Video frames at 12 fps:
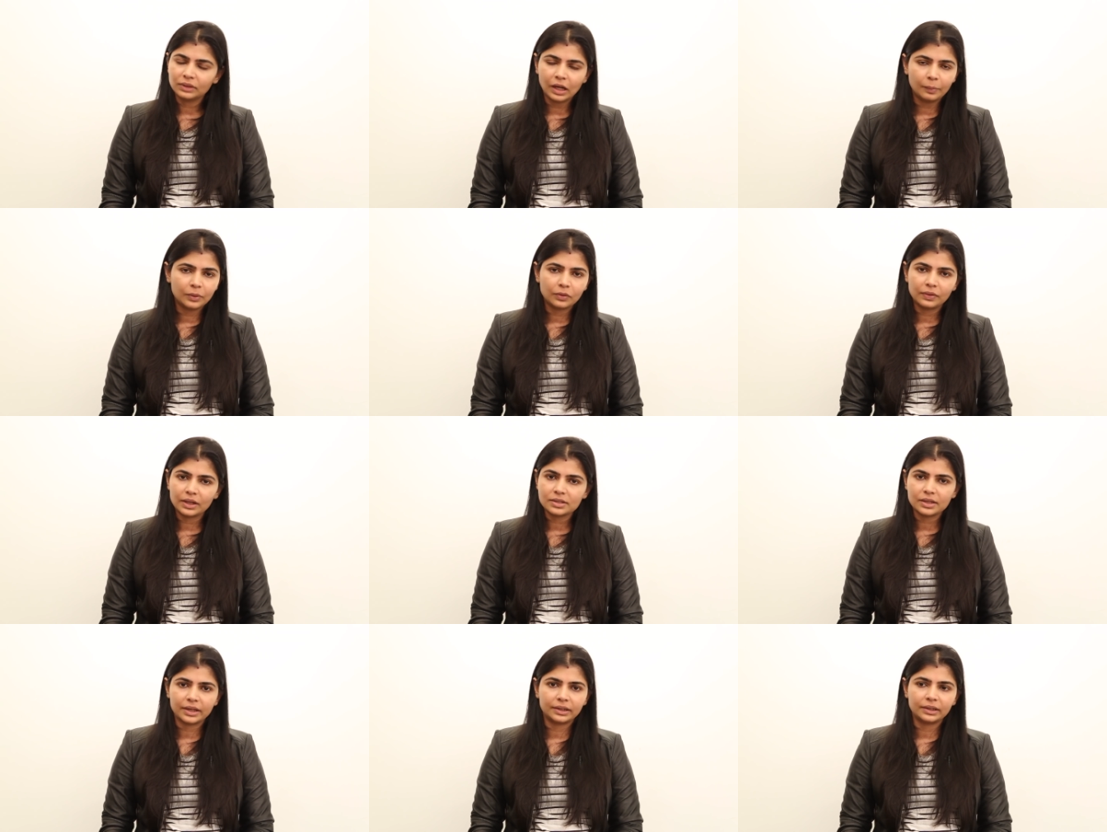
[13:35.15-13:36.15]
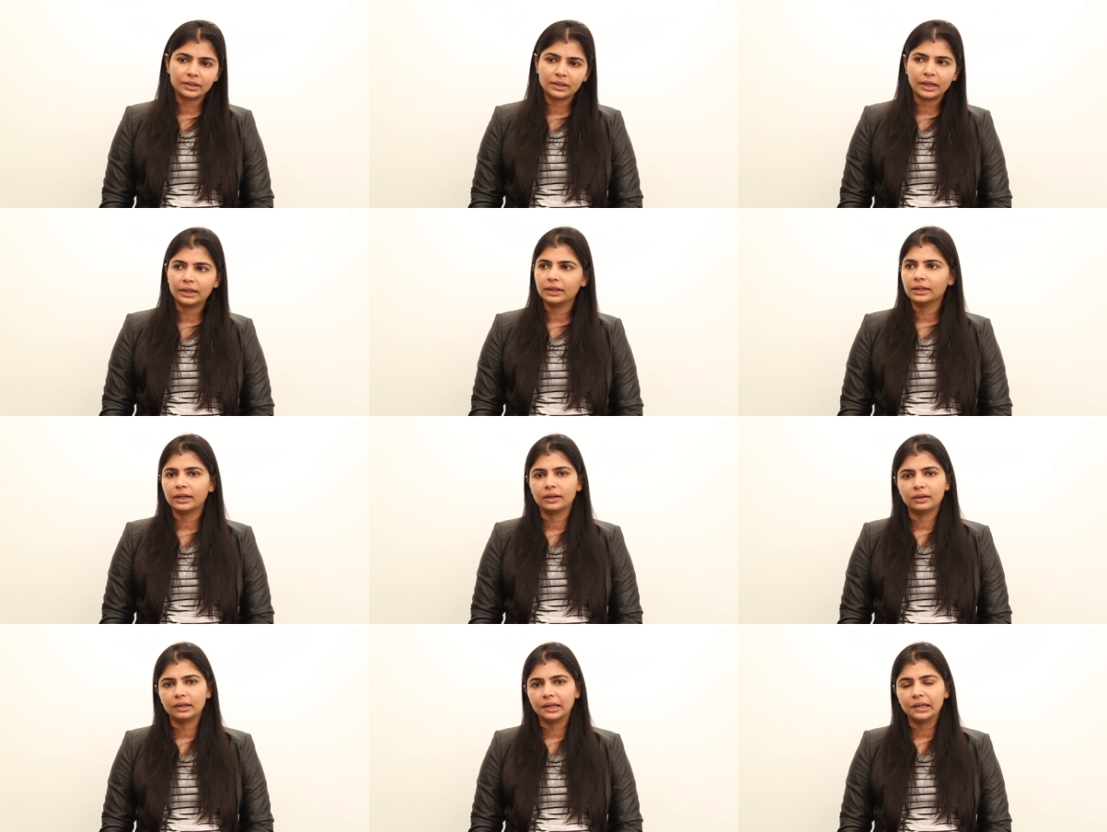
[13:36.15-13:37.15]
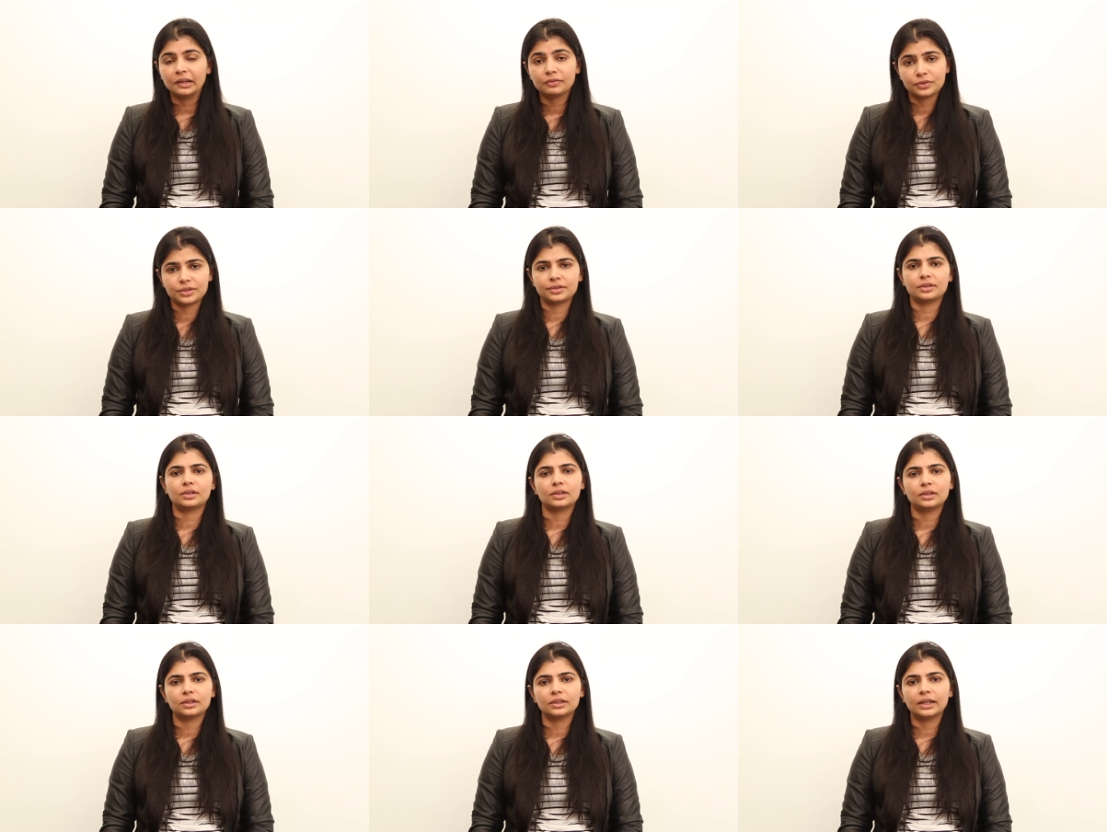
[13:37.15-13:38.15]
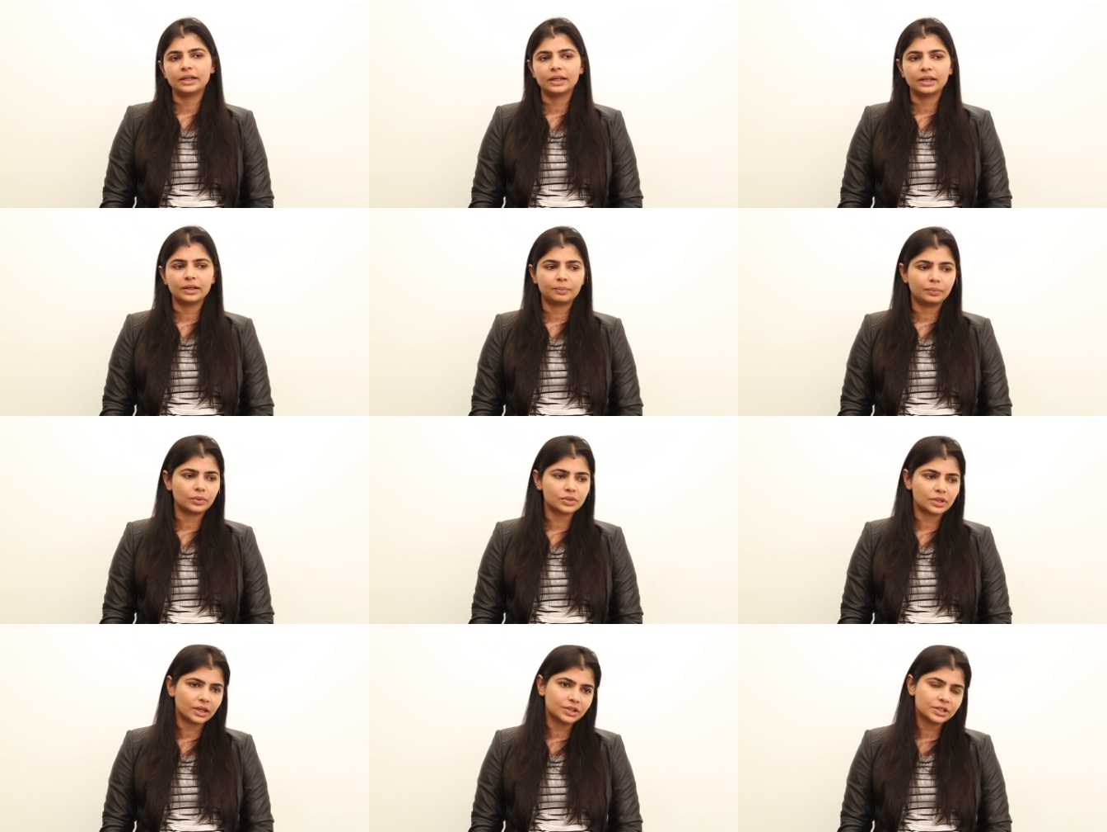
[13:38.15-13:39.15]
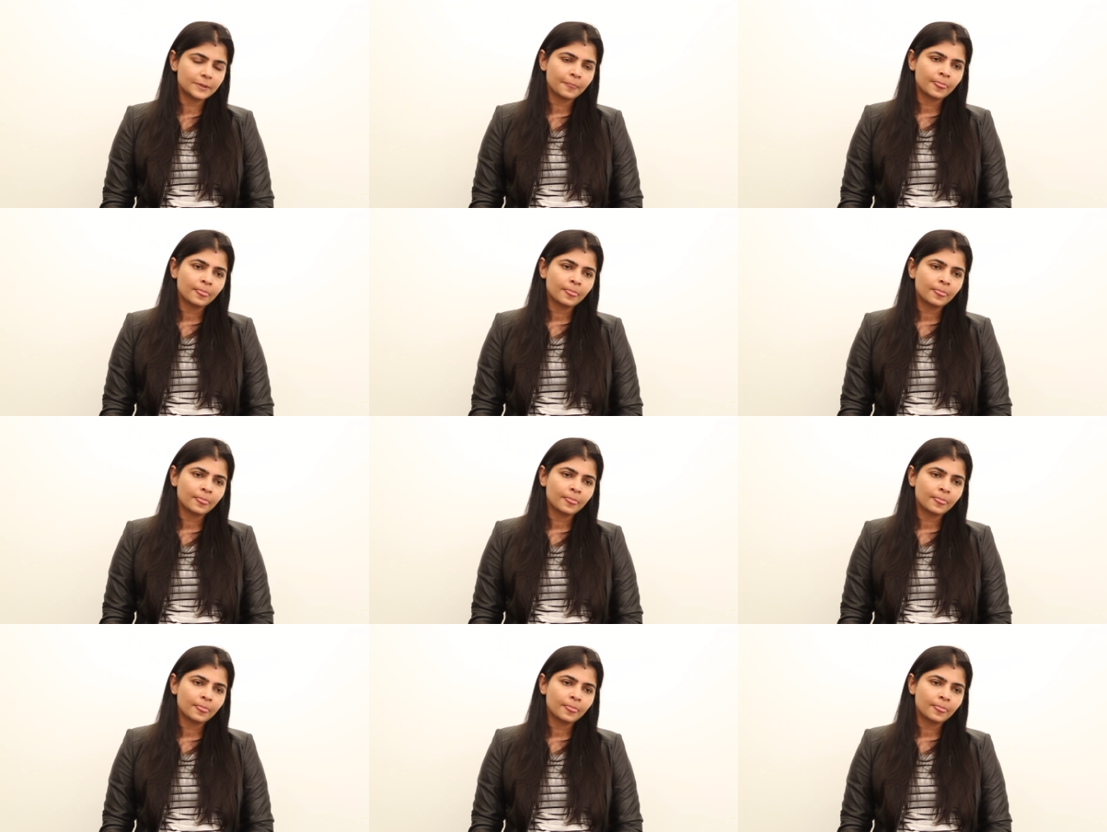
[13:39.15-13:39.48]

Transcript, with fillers: couple of hours I attended that and then I left uh, that day post lunch.